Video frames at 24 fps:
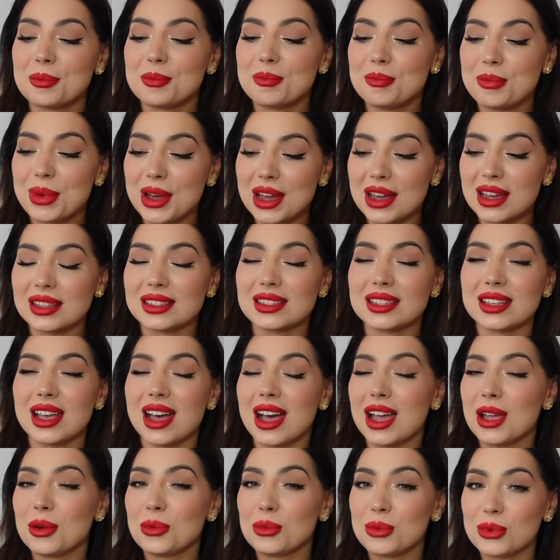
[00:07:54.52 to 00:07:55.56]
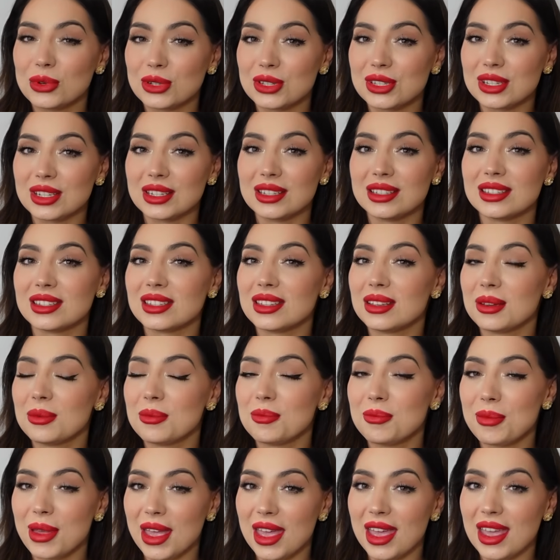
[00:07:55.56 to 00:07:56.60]
But I wouldn't
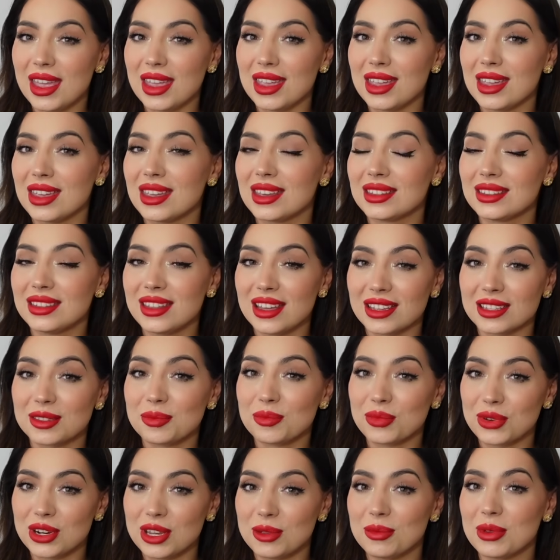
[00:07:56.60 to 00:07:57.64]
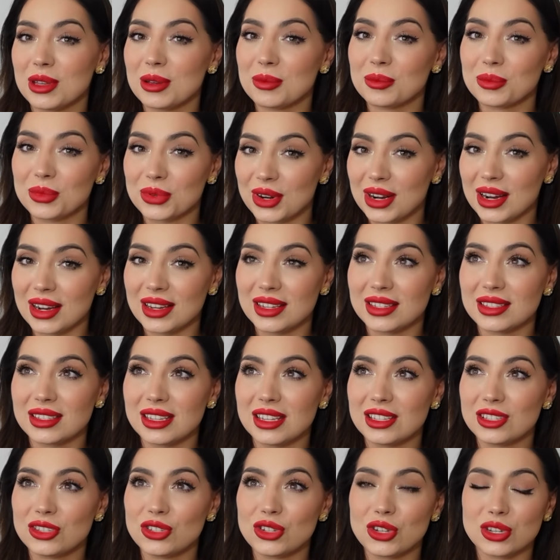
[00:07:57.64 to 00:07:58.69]
pay that premium price.
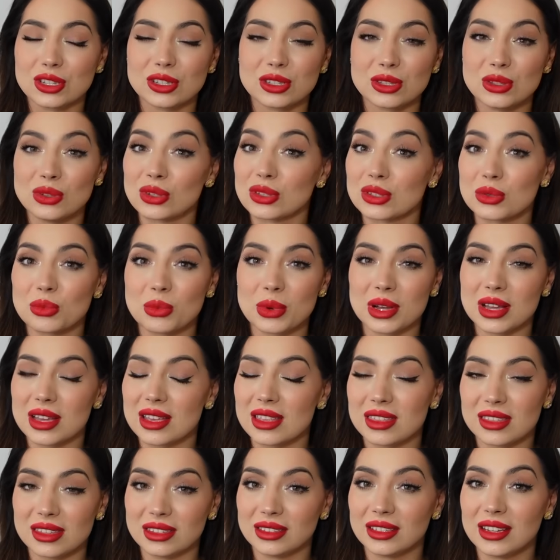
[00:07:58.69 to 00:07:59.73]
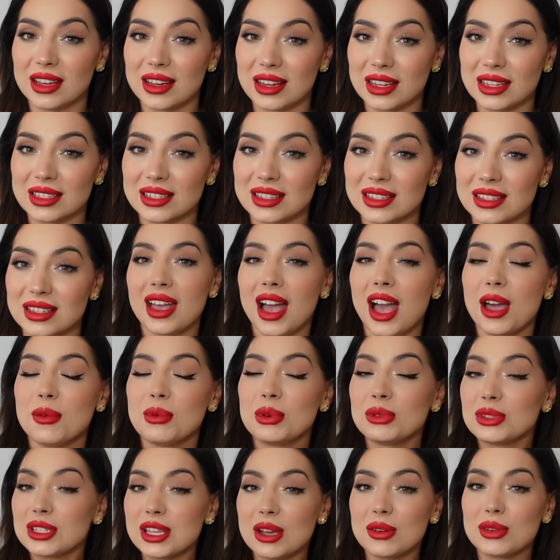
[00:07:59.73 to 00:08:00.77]
It's just not worth it, guys. I
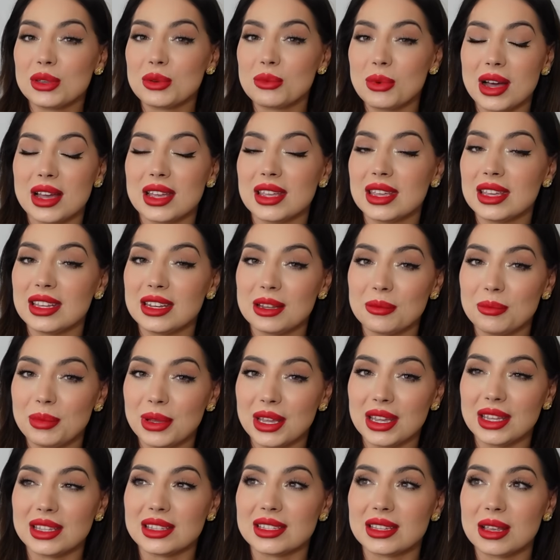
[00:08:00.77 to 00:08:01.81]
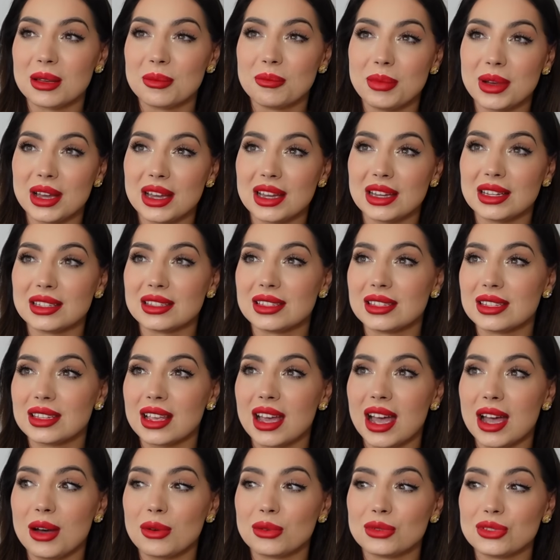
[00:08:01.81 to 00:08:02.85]
will tell you why in a bit, but
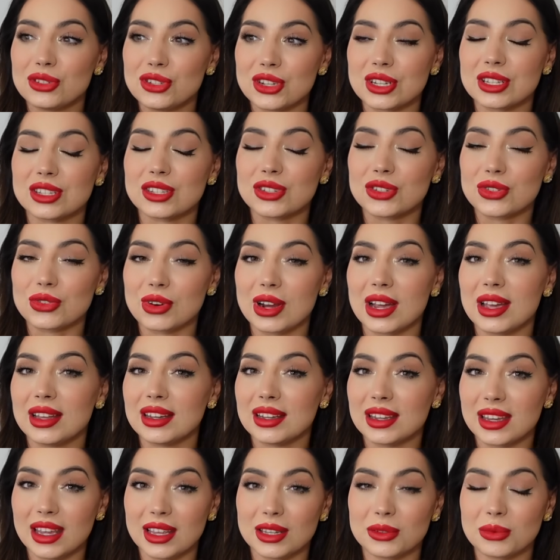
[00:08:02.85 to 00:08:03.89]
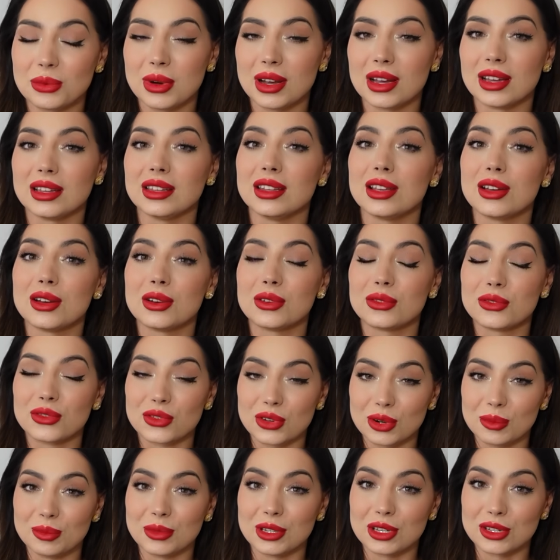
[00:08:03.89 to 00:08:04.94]
I would just try and get one
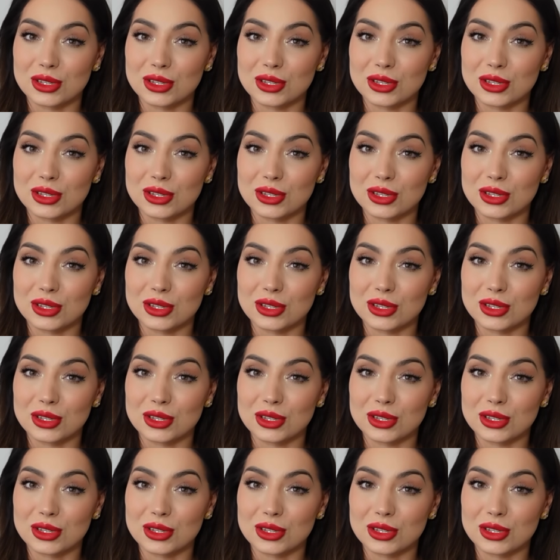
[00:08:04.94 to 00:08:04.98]
from the